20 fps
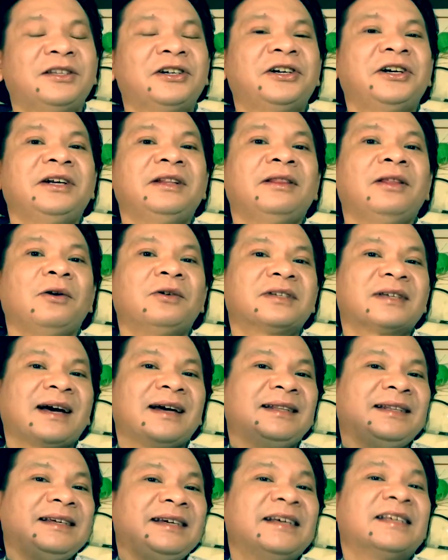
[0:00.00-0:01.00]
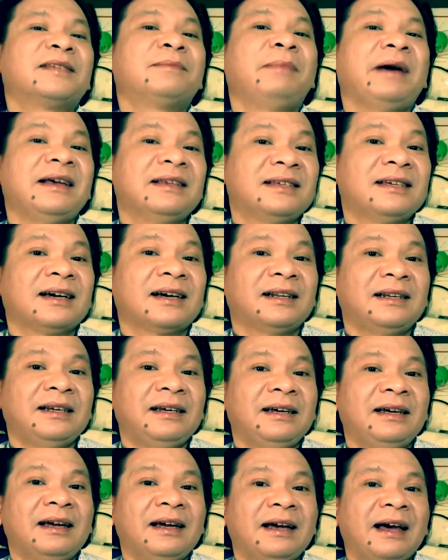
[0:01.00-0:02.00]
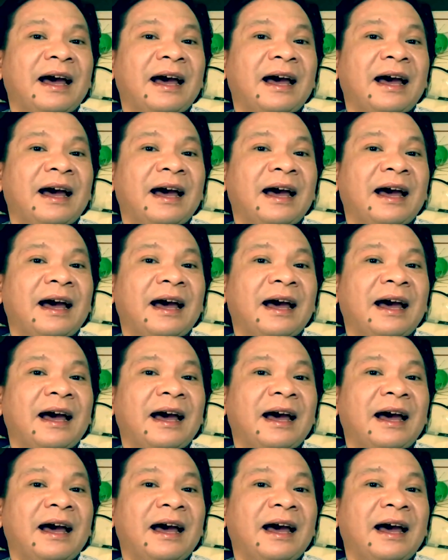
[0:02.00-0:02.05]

turn those ideas basically